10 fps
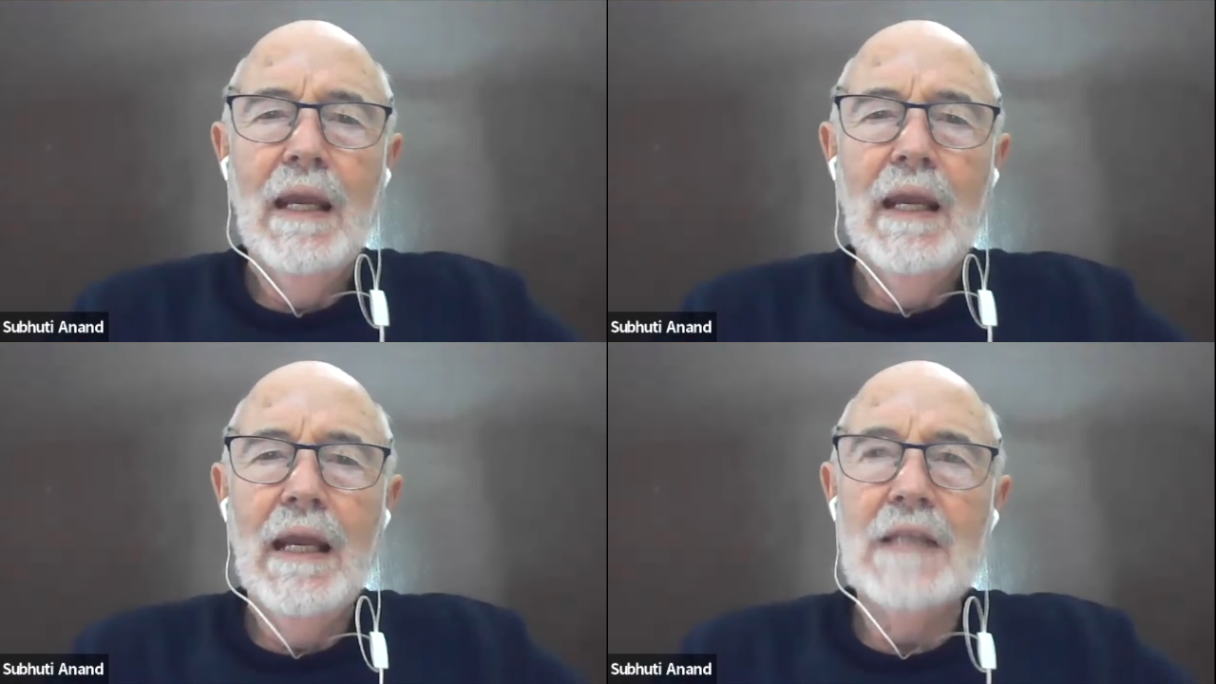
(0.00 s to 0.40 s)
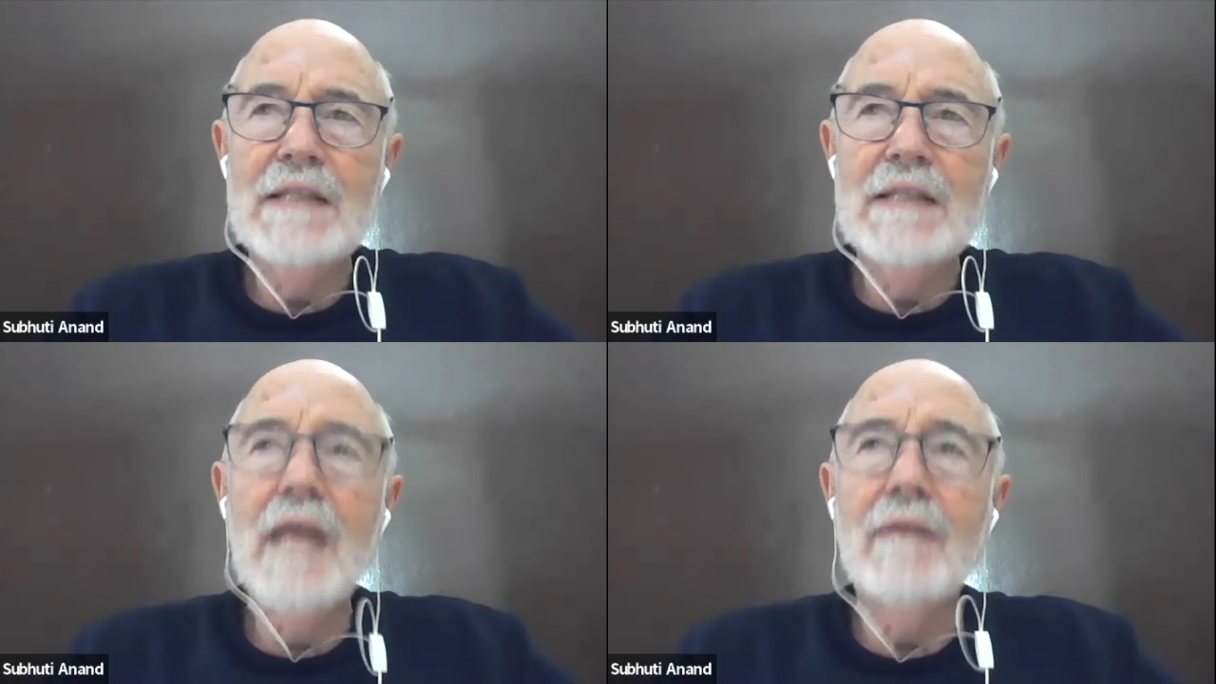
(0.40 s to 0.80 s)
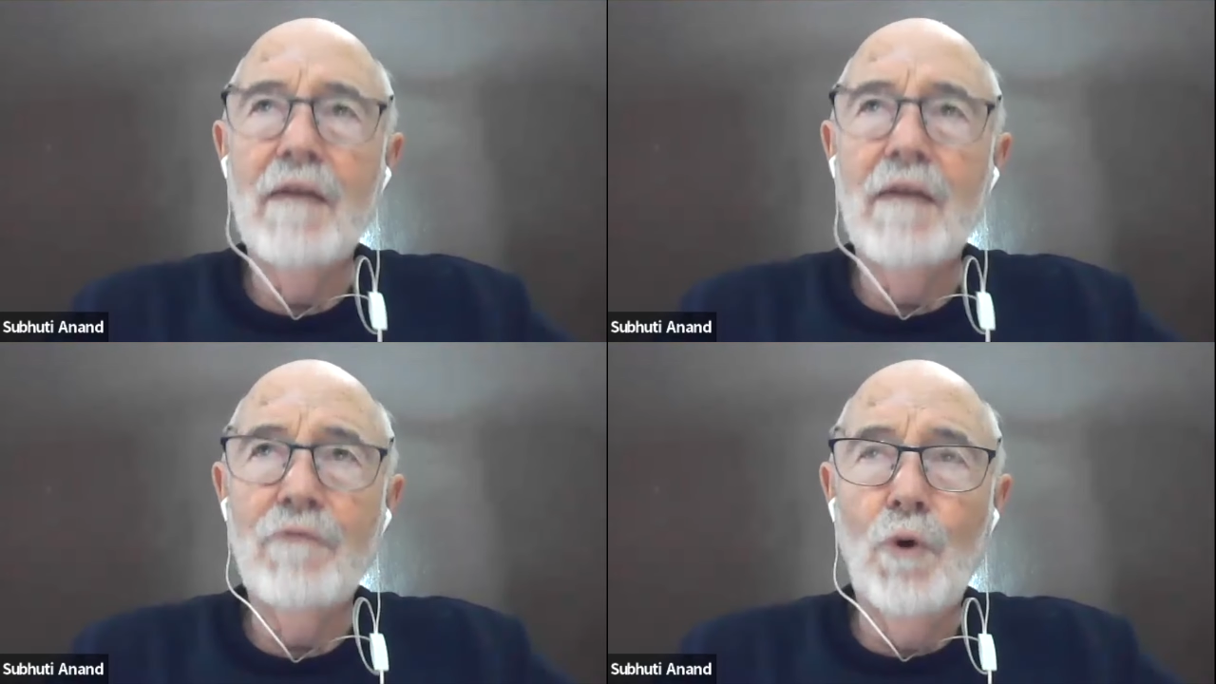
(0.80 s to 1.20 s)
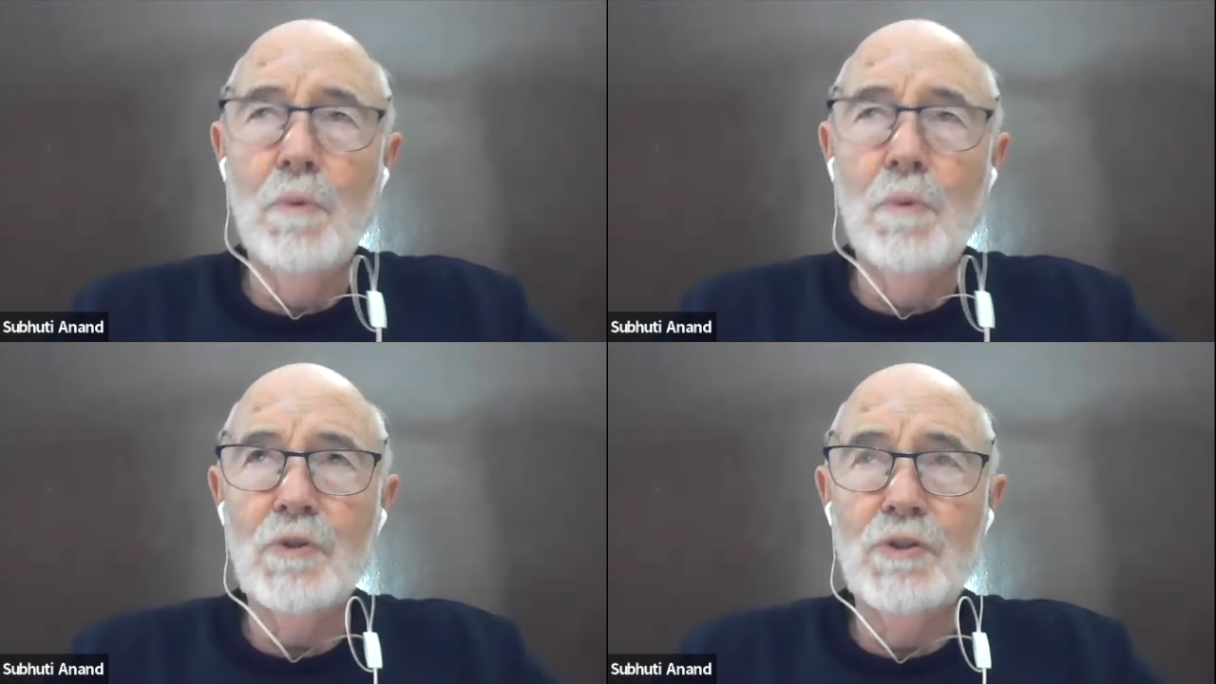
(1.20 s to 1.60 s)
And I stayed there for
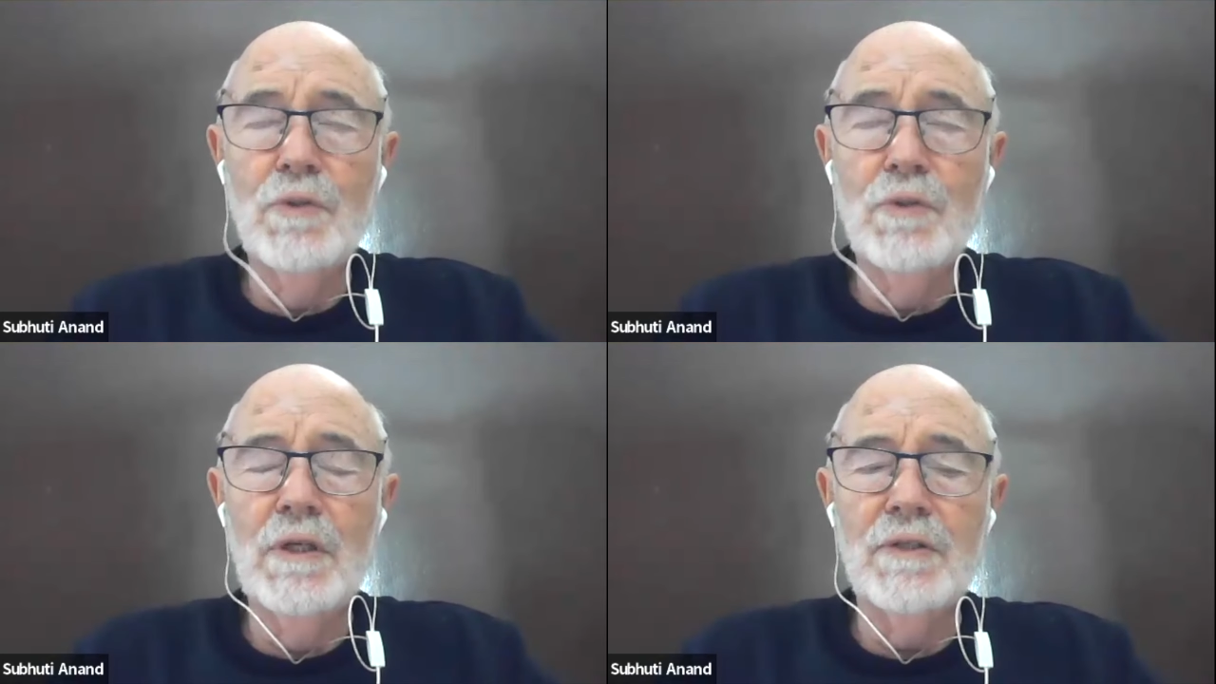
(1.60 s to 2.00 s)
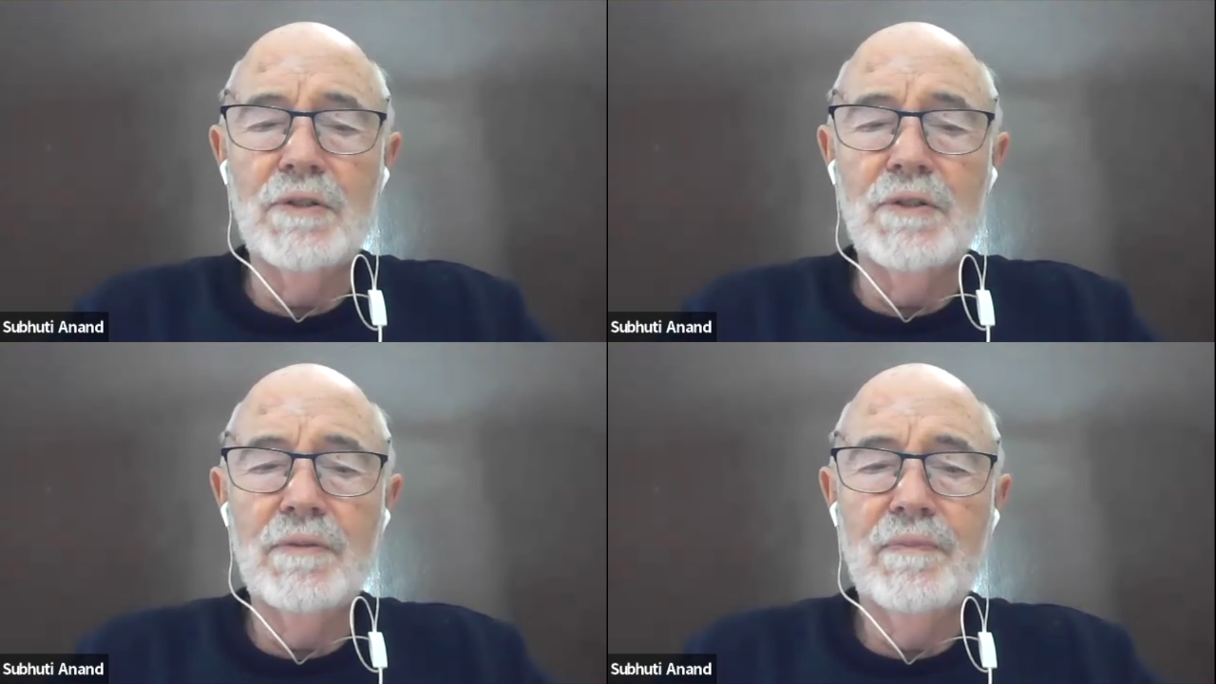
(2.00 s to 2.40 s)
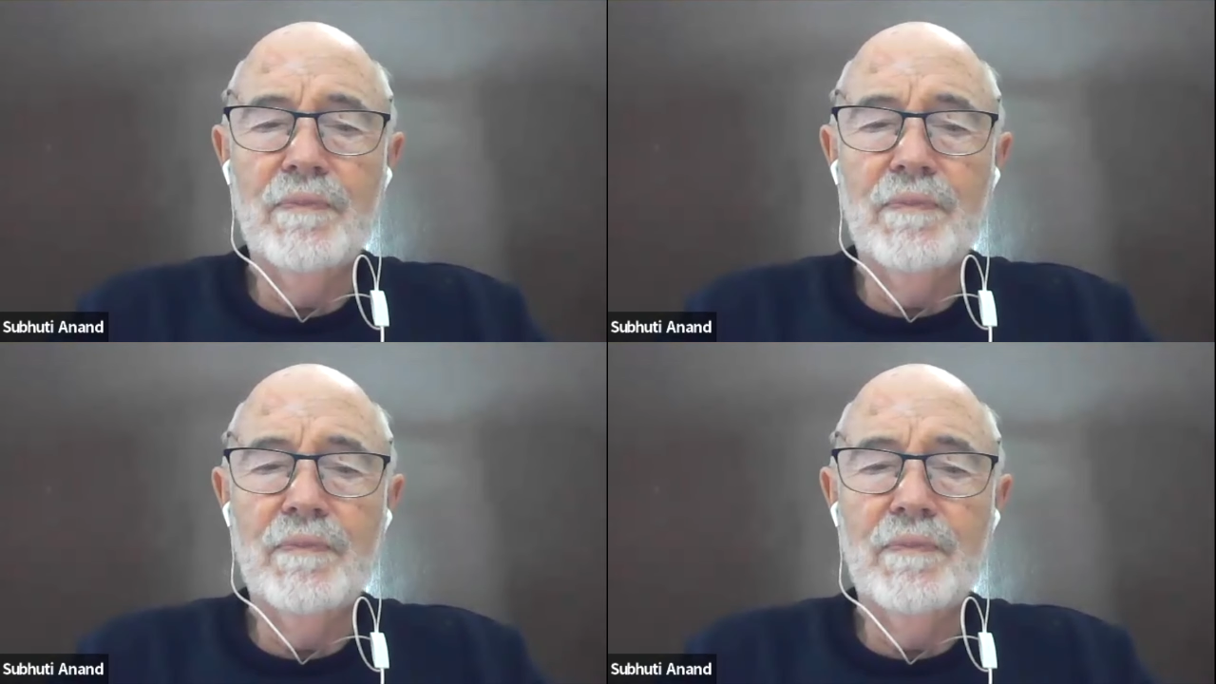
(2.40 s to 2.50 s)
almost 2 years.